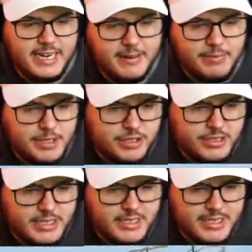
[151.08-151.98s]
And I'm pretty sure
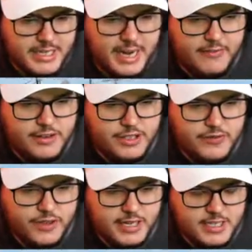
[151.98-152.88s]
it takes, like, the average
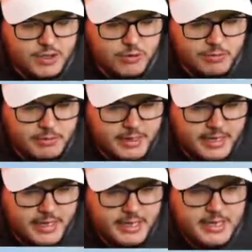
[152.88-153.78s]
of your guys' score per
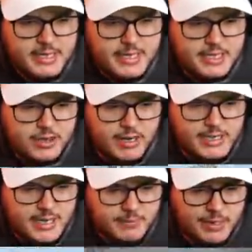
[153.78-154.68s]
minute. And so I just kept